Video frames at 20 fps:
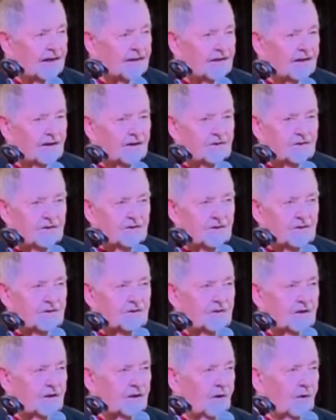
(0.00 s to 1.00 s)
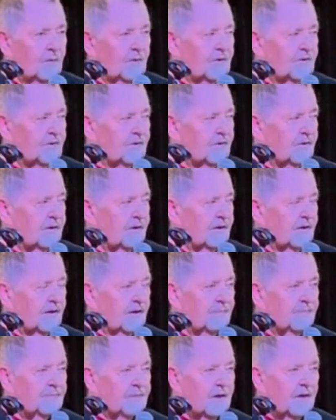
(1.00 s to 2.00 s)
anything. She just said, go into
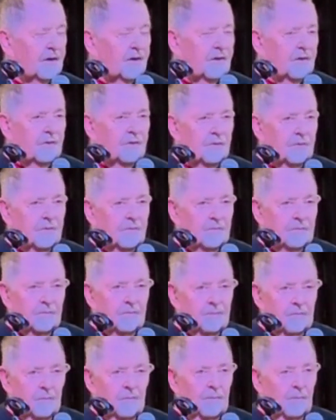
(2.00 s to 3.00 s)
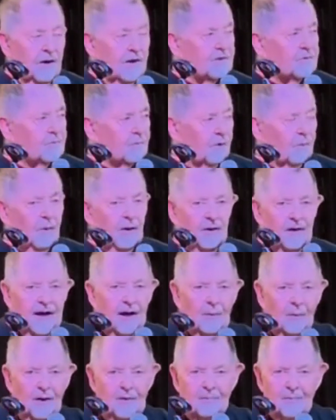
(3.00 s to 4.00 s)
the restroom. We only
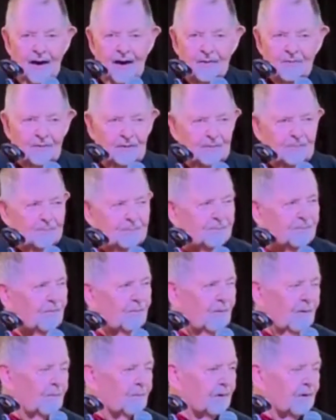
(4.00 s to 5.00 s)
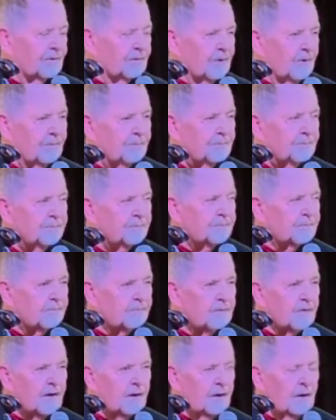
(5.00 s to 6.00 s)
had one bathroom, one restroom.
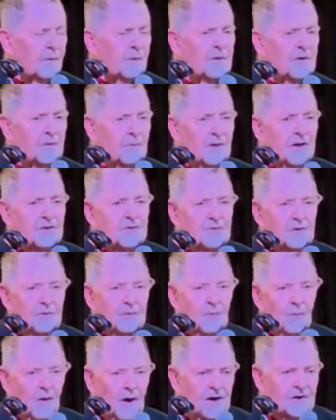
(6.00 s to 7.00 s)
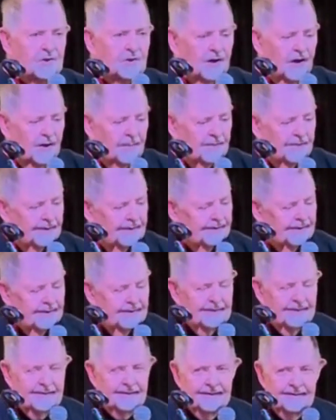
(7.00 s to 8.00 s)
Go into the restroom, wash up,
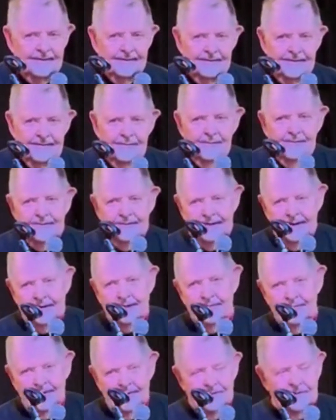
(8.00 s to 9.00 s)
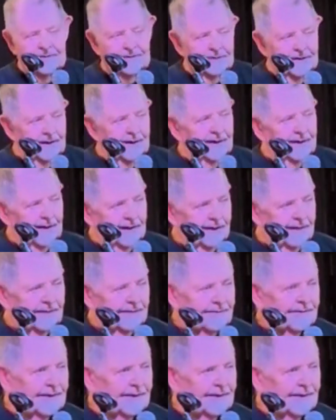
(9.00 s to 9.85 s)
and we'll decorate the tree later.